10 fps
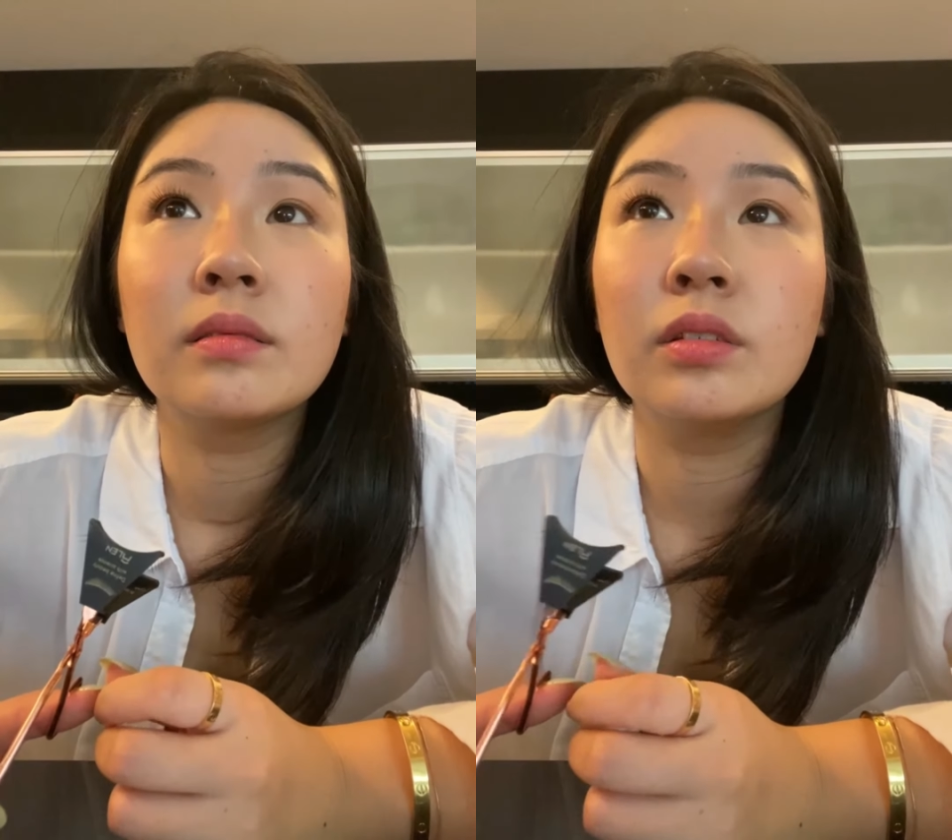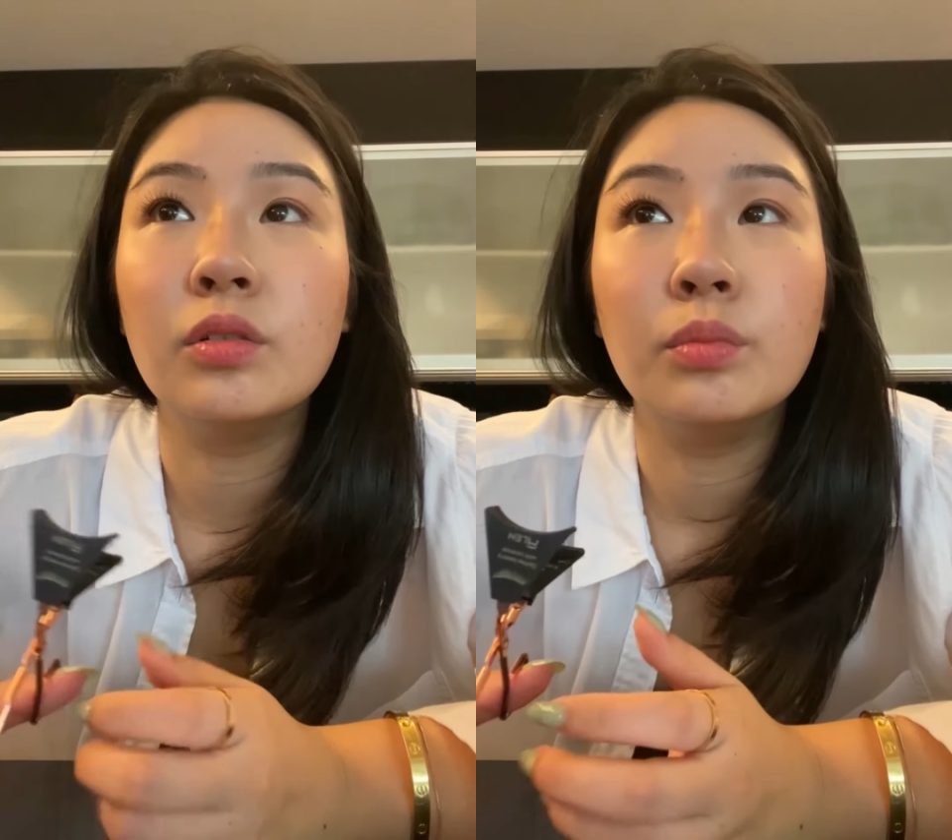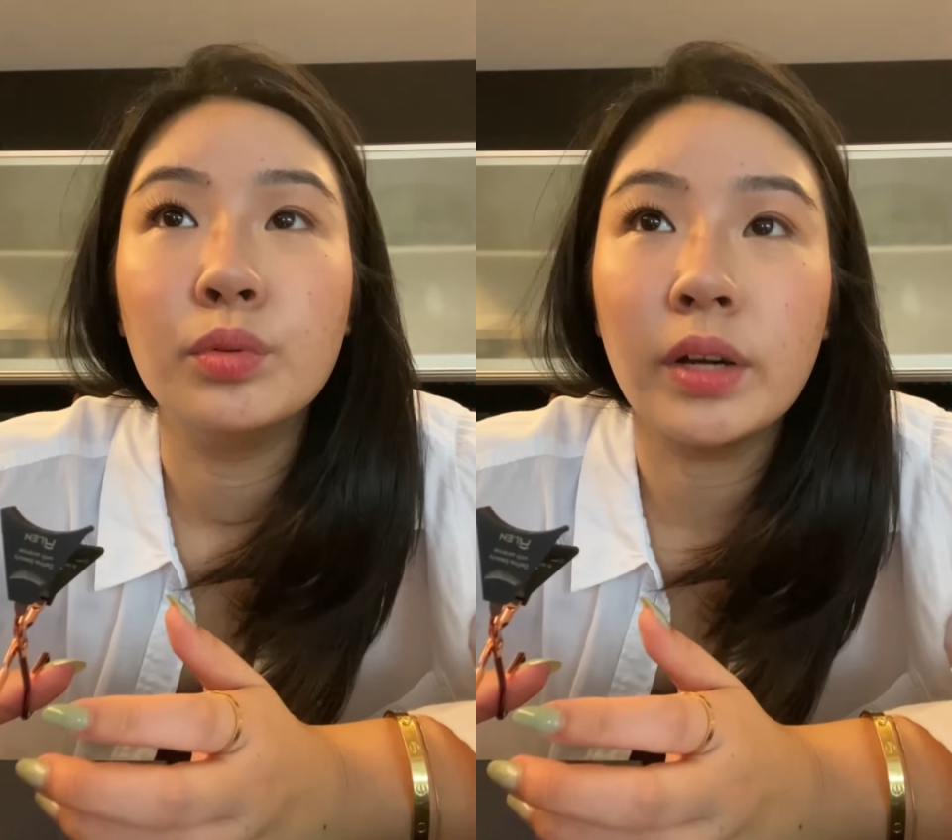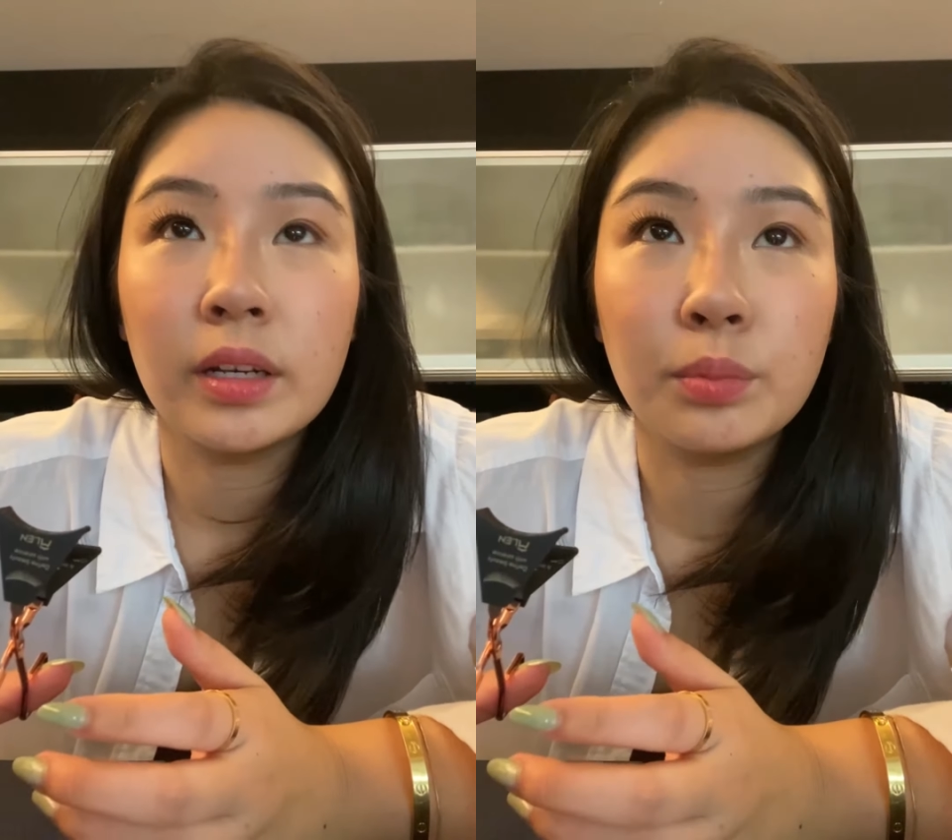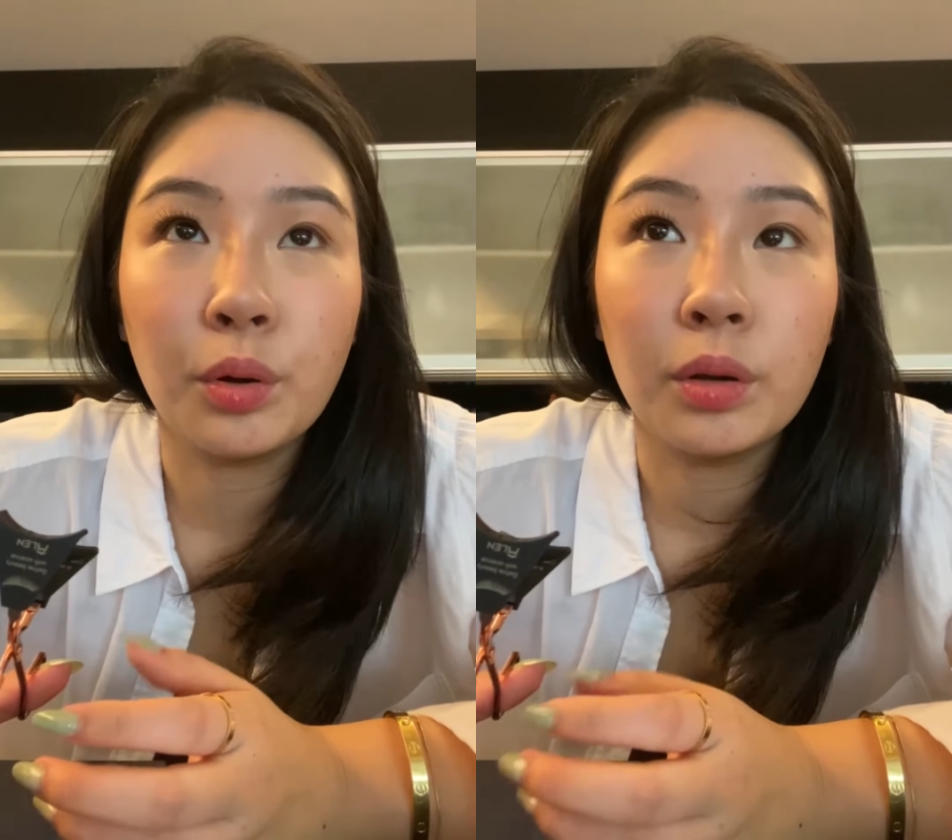you know, book an
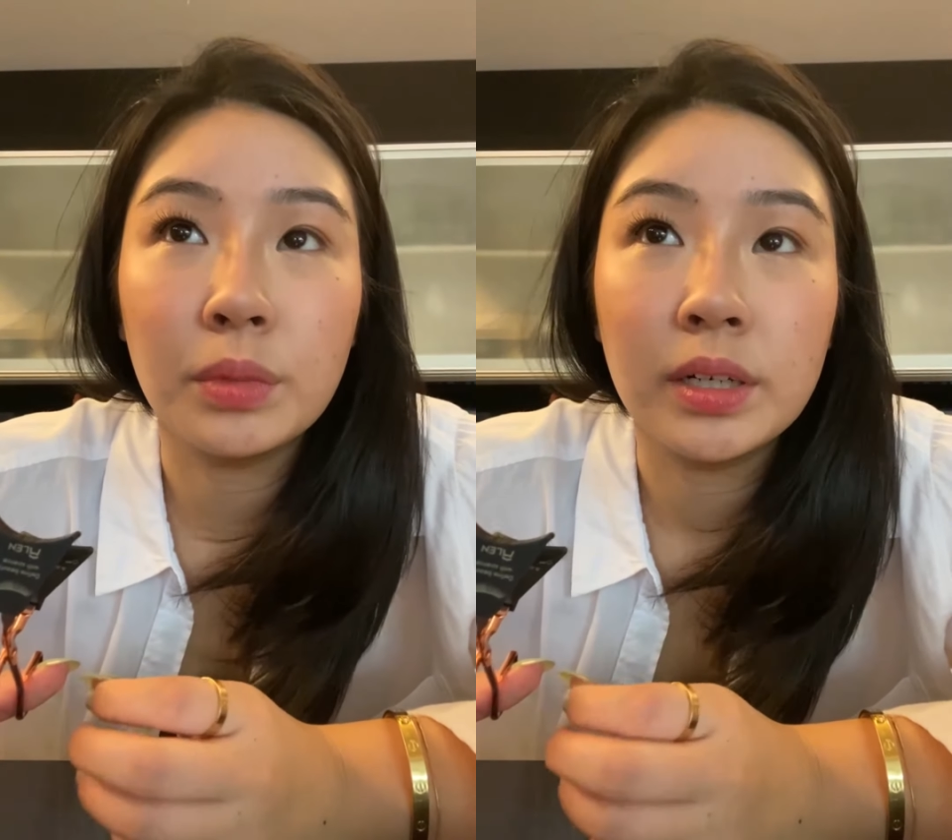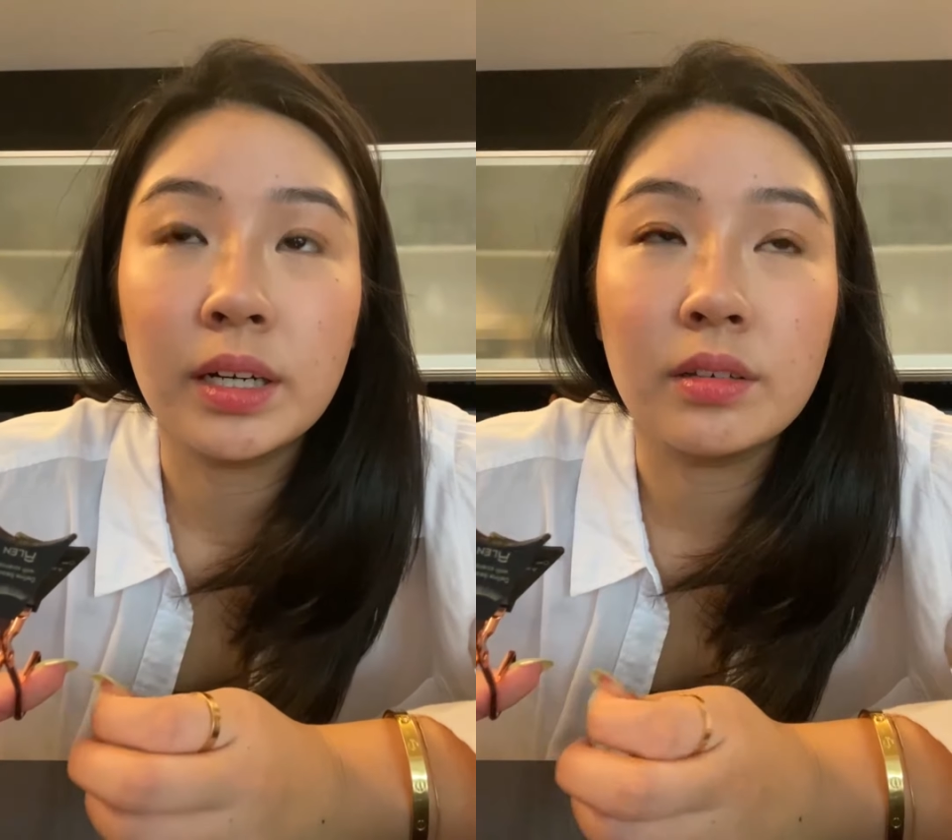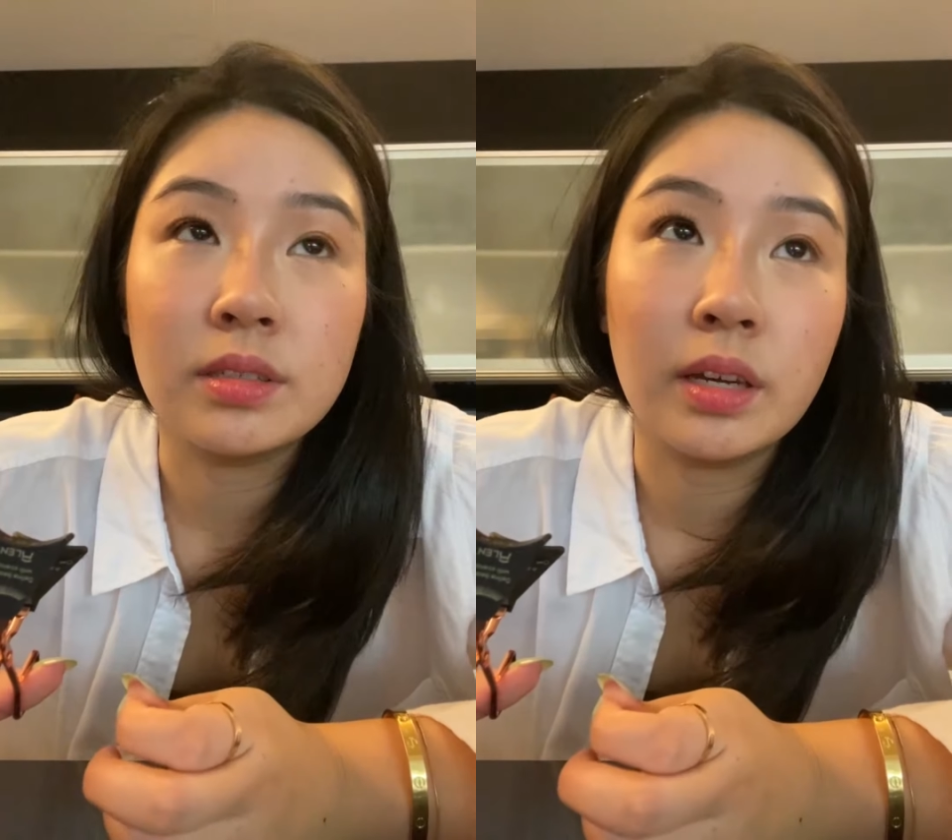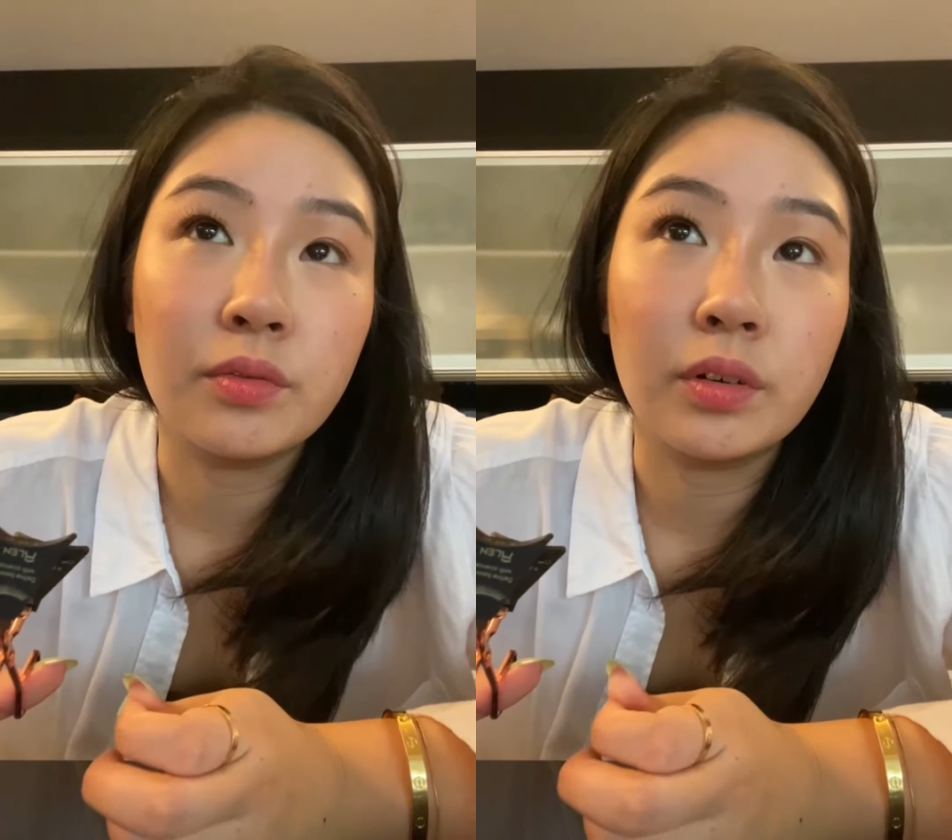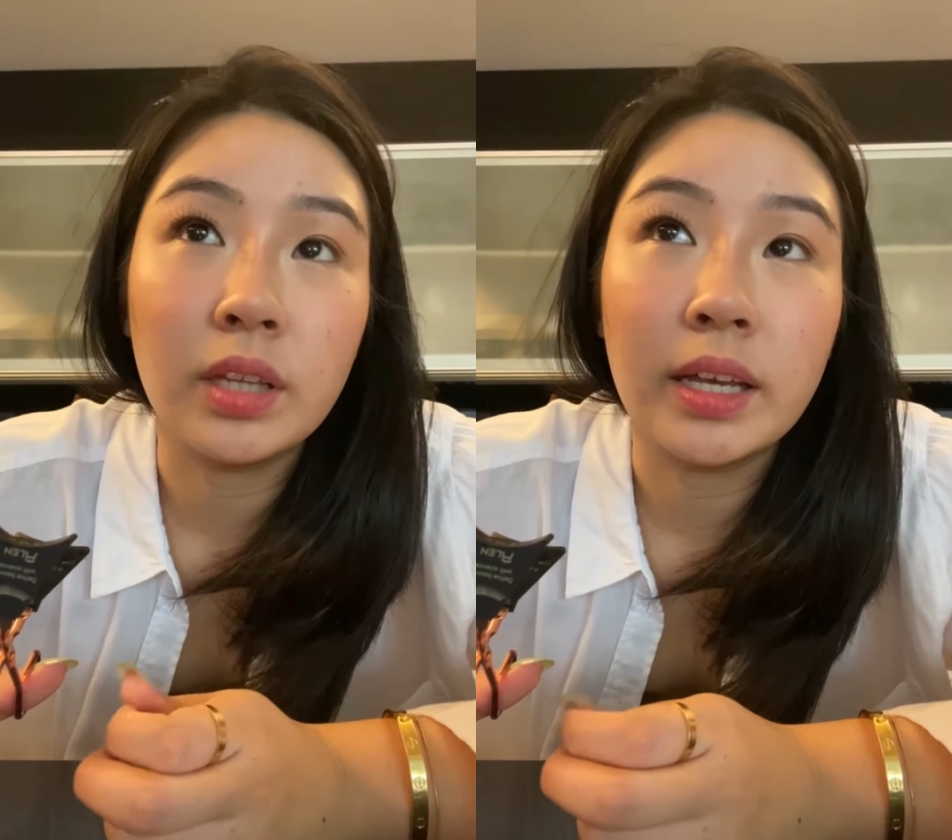appointment outside
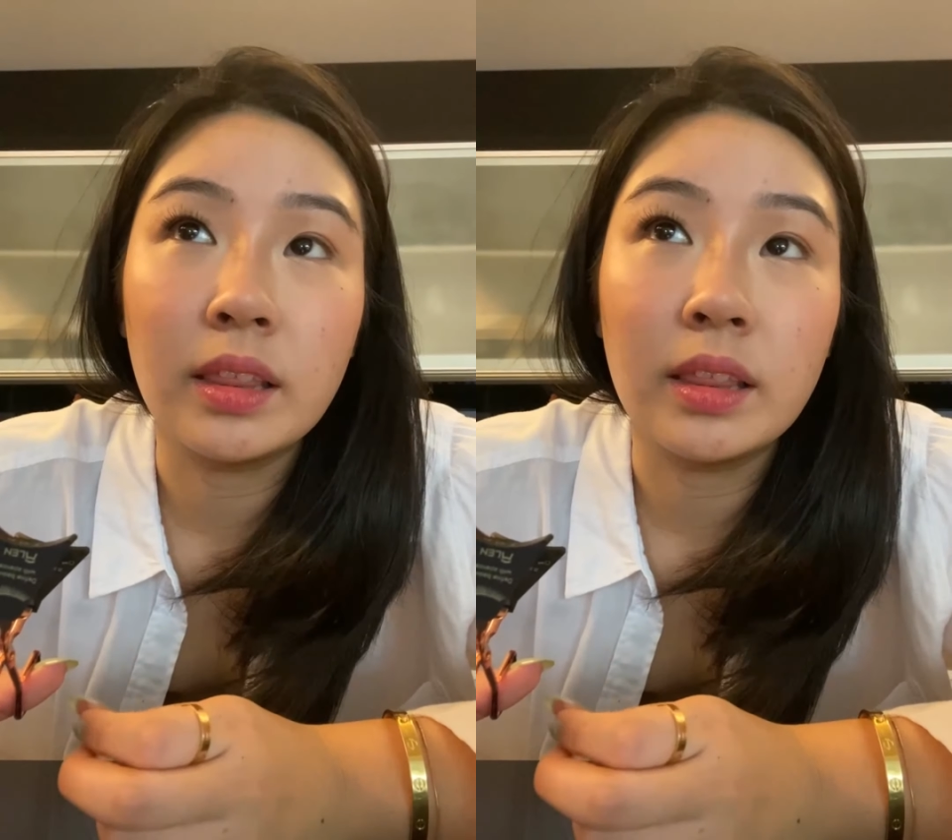for like